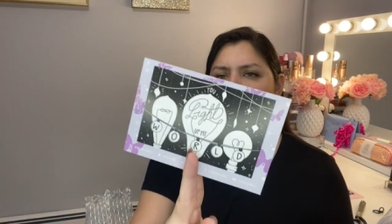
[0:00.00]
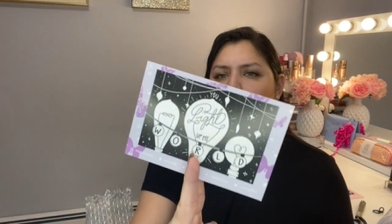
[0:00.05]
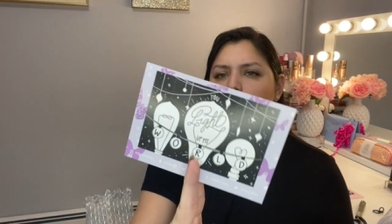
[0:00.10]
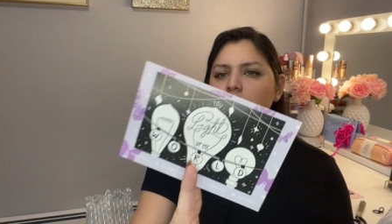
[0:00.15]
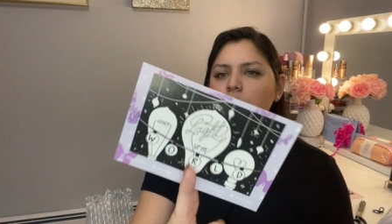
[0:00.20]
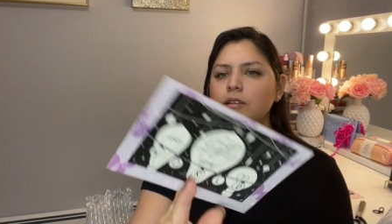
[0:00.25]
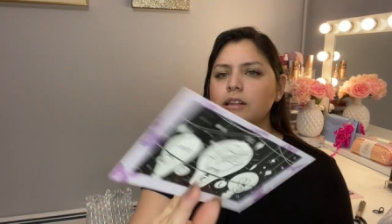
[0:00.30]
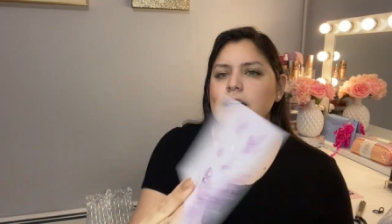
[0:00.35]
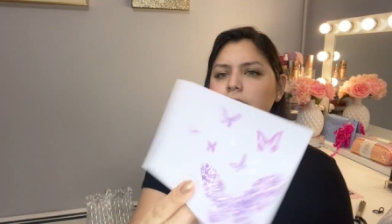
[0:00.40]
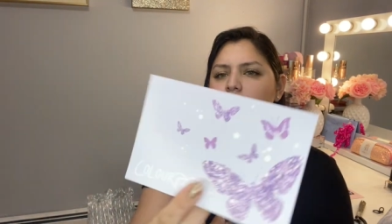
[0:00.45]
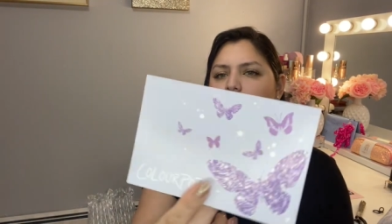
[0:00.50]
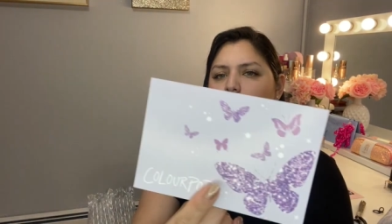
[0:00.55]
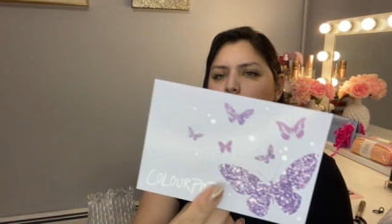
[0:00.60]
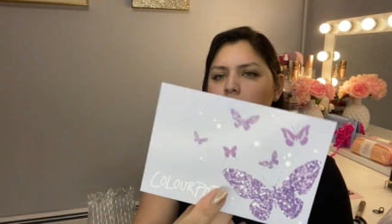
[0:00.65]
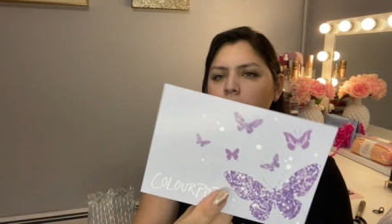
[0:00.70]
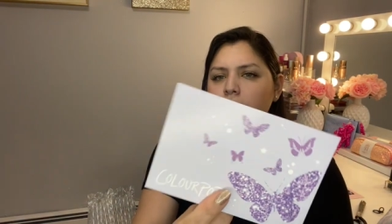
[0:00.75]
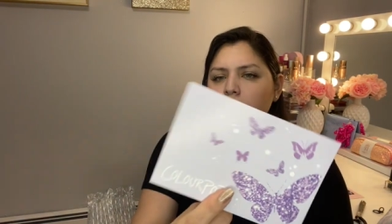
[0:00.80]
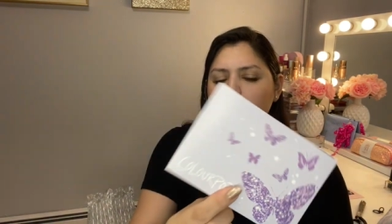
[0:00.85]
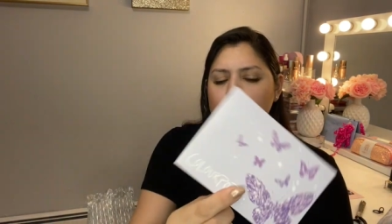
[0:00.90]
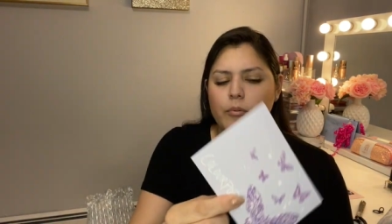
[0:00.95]
You light
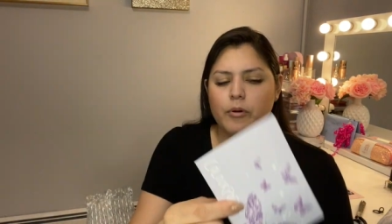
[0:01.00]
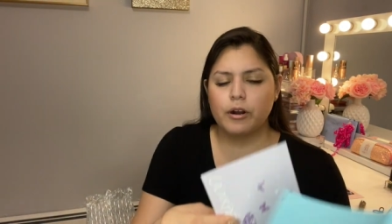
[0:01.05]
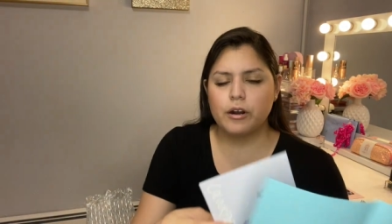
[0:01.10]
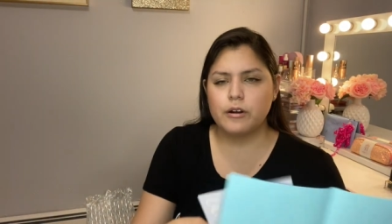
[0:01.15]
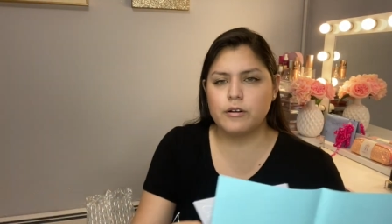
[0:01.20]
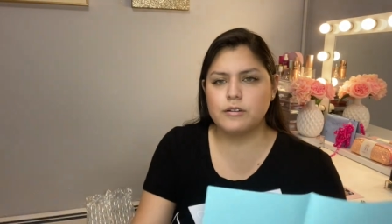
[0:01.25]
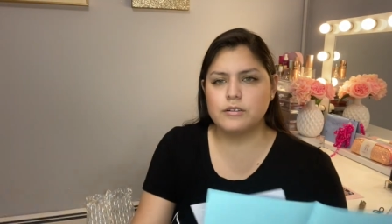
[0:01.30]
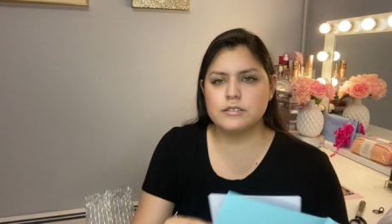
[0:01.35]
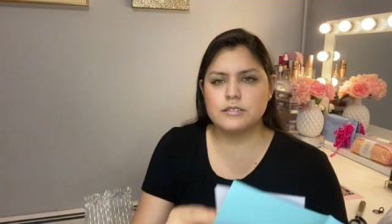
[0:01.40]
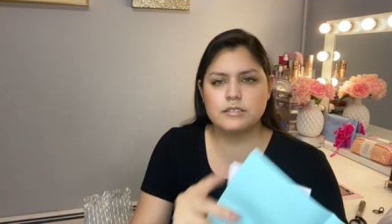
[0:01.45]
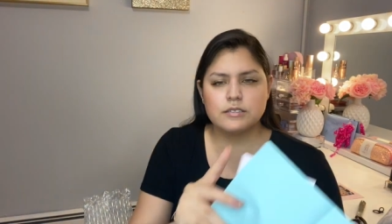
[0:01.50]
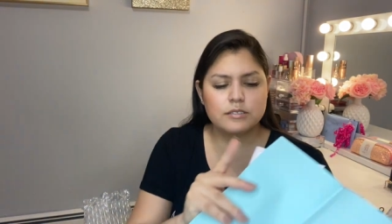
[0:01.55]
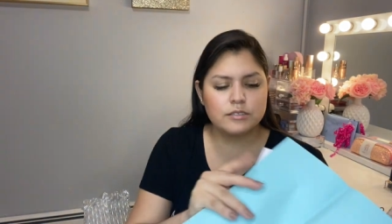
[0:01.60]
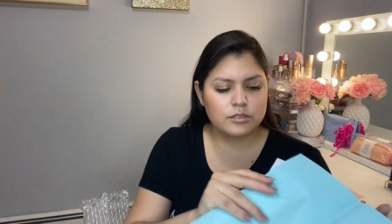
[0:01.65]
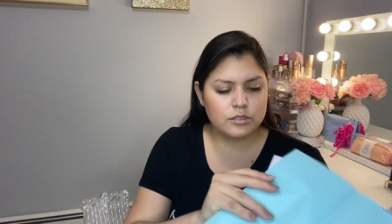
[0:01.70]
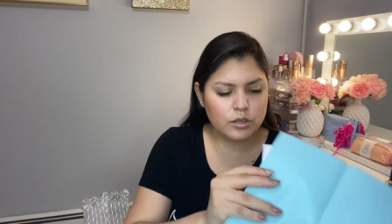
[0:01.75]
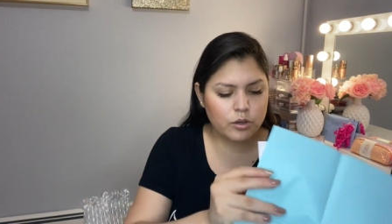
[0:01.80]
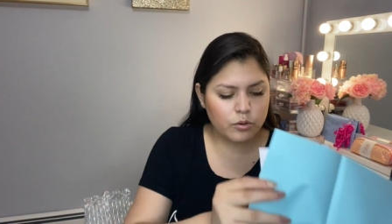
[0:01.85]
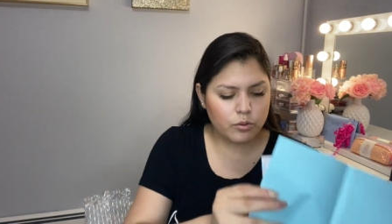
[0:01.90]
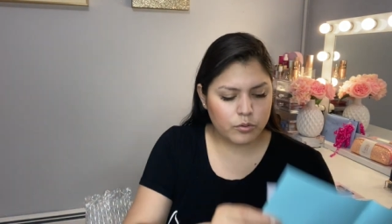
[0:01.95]
up my world.
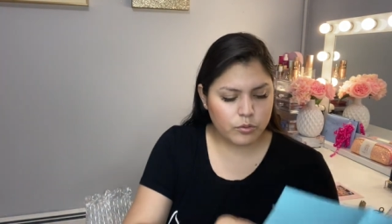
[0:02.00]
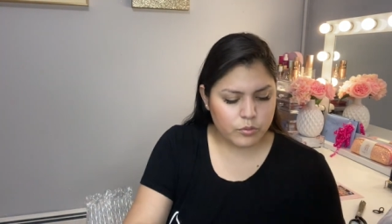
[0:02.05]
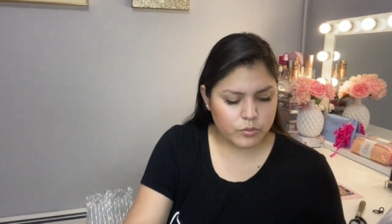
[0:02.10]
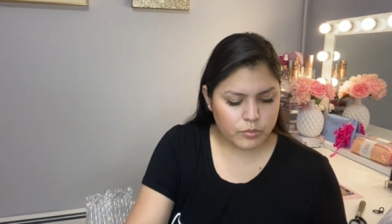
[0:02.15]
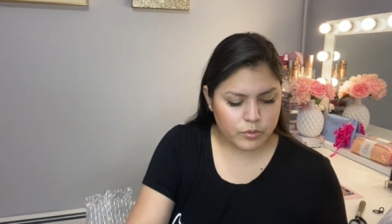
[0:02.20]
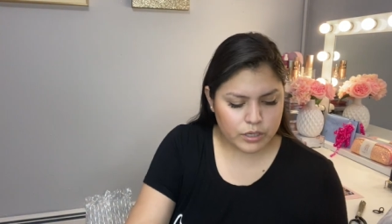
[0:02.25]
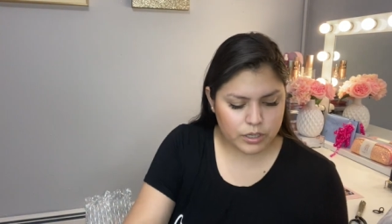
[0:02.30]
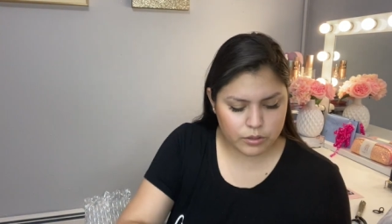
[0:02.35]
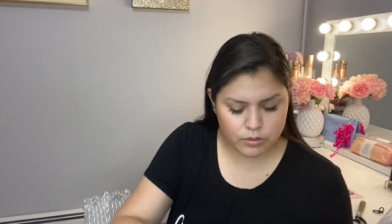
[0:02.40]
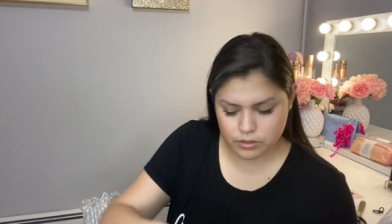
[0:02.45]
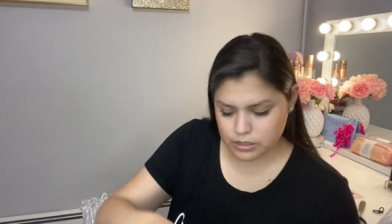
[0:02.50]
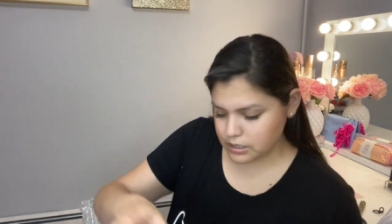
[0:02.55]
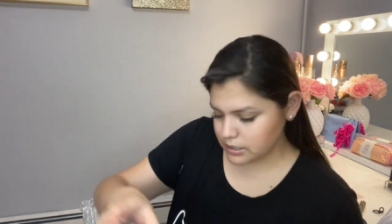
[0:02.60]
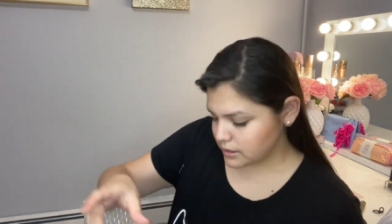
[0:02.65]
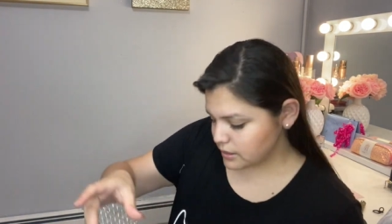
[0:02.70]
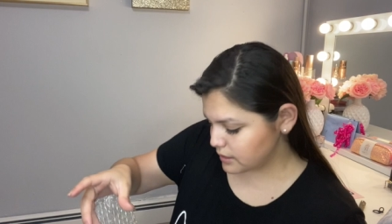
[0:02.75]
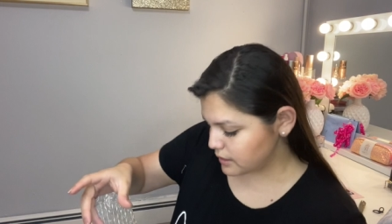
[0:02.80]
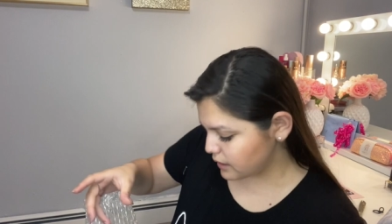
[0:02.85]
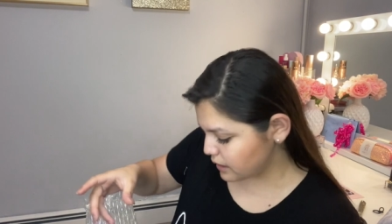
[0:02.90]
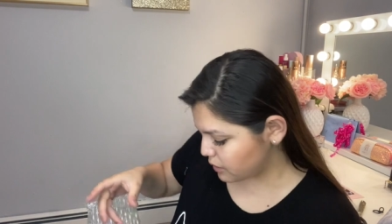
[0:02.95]
So you don't
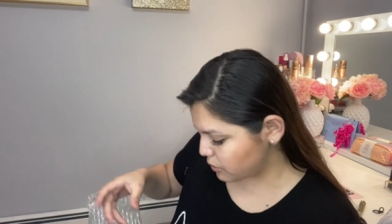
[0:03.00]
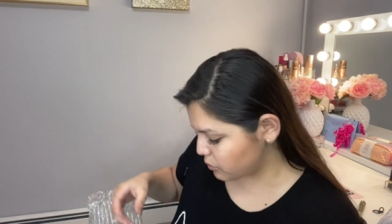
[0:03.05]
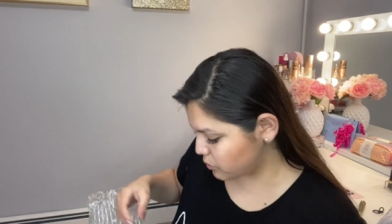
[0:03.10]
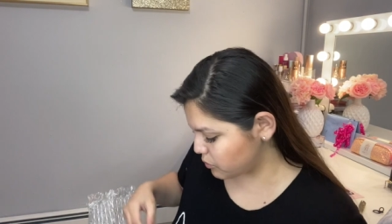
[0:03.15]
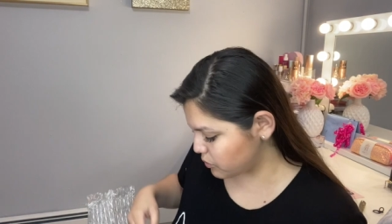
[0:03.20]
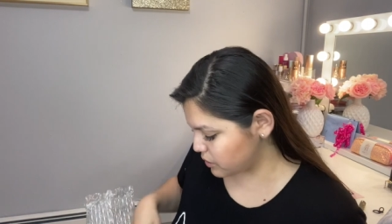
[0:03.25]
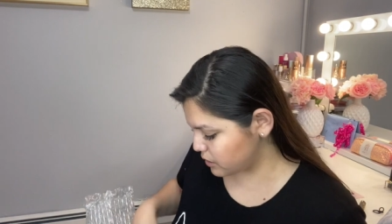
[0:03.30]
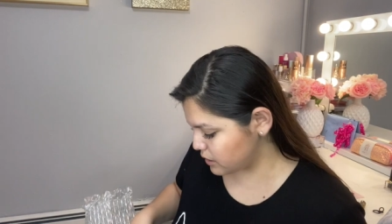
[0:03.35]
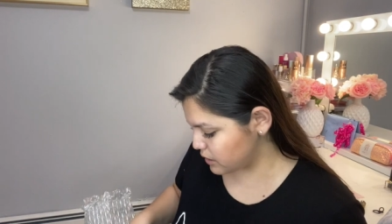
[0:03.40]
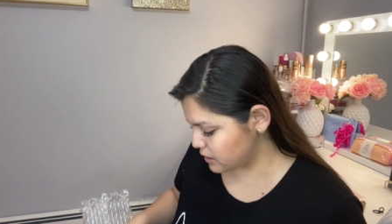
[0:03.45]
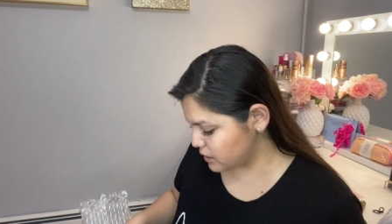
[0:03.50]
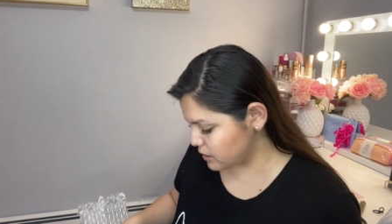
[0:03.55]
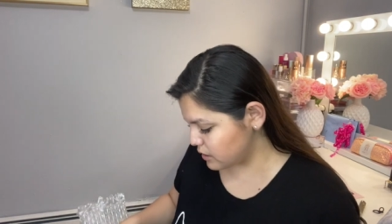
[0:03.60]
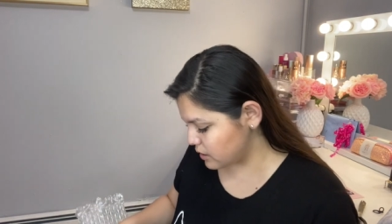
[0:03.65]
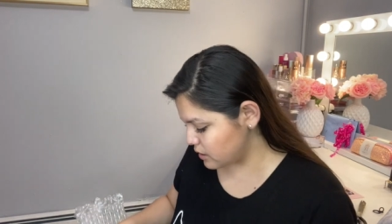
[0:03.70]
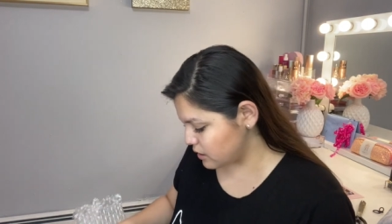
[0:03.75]
need that one.